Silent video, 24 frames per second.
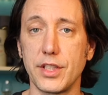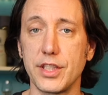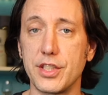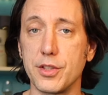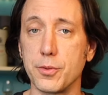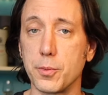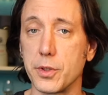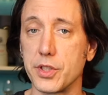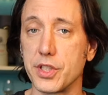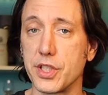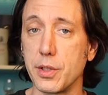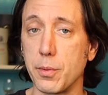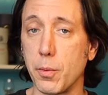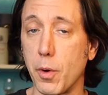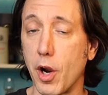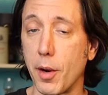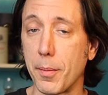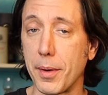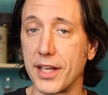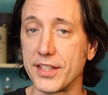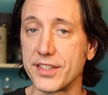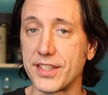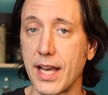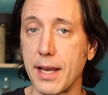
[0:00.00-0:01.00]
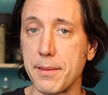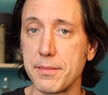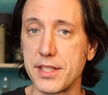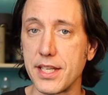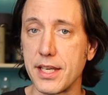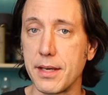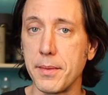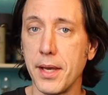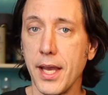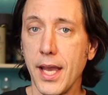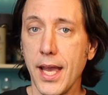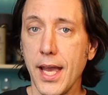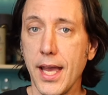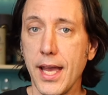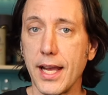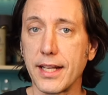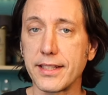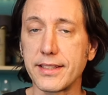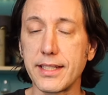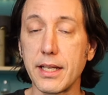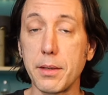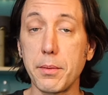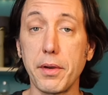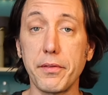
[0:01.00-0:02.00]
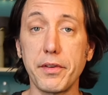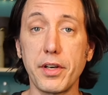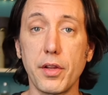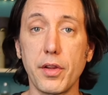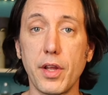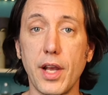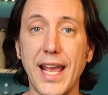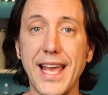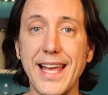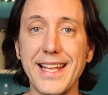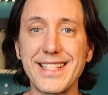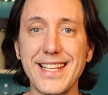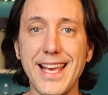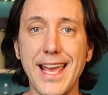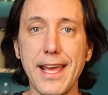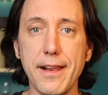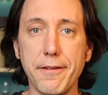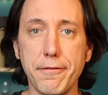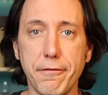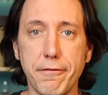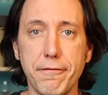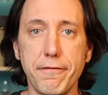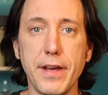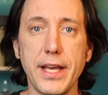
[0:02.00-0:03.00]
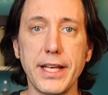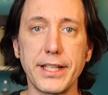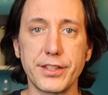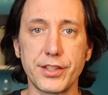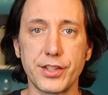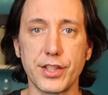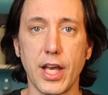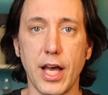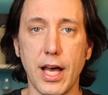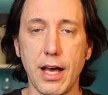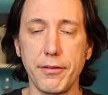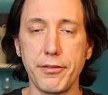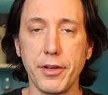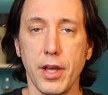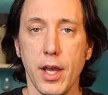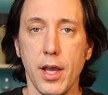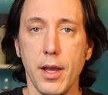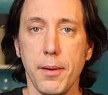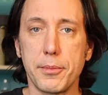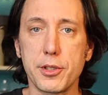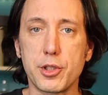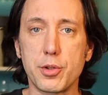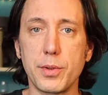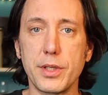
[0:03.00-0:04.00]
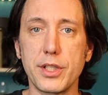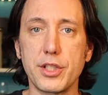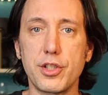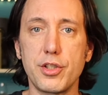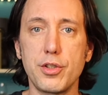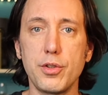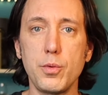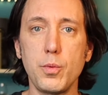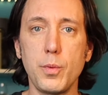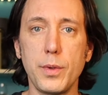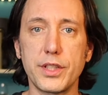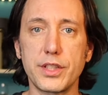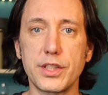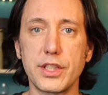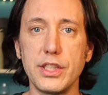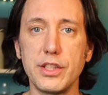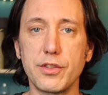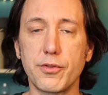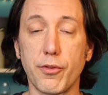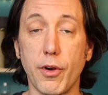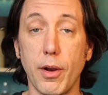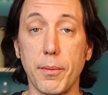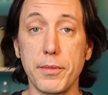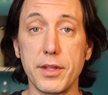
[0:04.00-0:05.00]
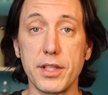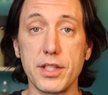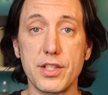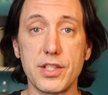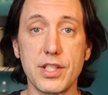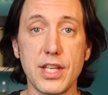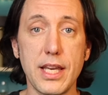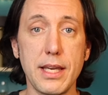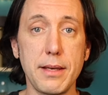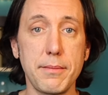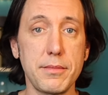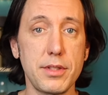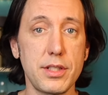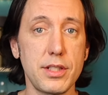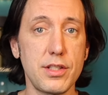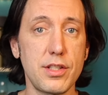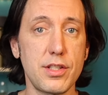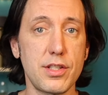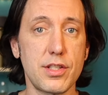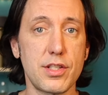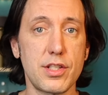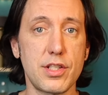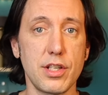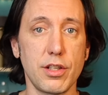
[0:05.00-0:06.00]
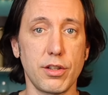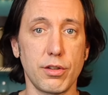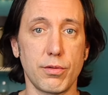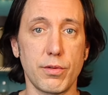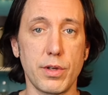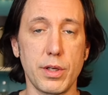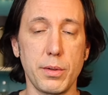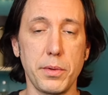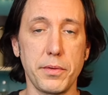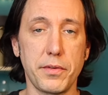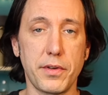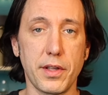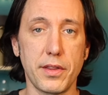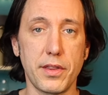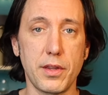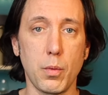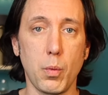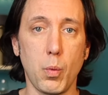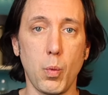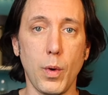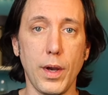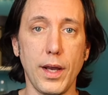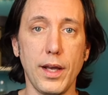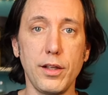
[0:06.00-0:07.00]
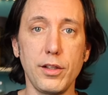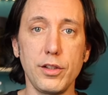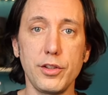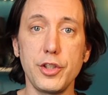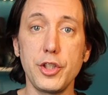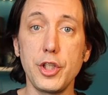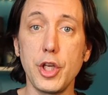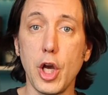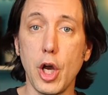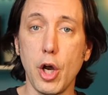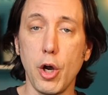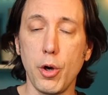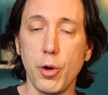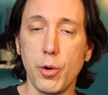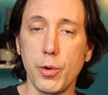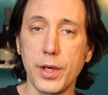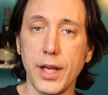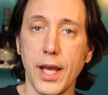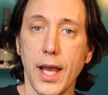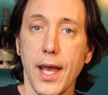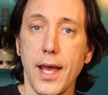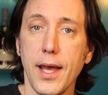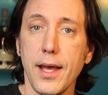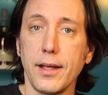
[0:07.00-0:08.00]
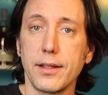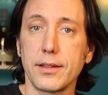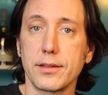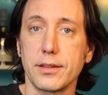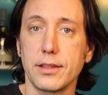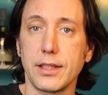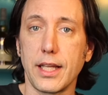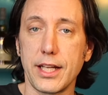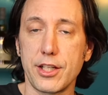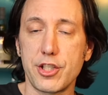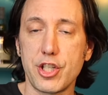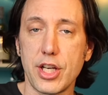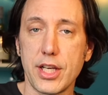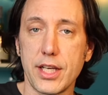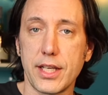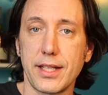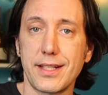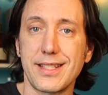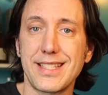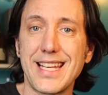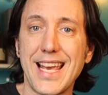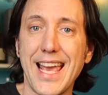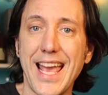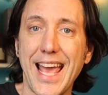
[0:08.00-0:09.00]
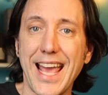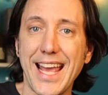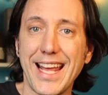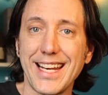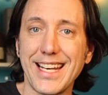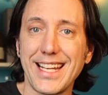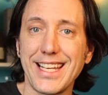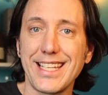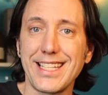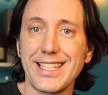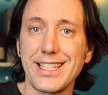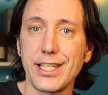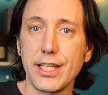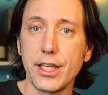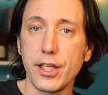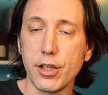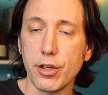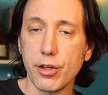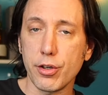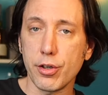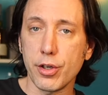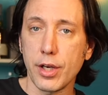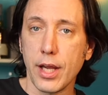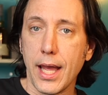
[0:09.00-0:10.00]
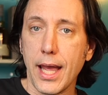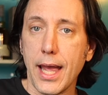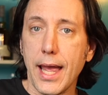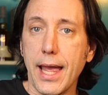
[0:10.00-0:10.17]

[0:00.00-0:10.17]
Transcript: This is Whisky Whereabouts. I'm Tim, and today we have another head to head face off between two whiskeys from the same distillery. We've got the well known Ledaig 10 year,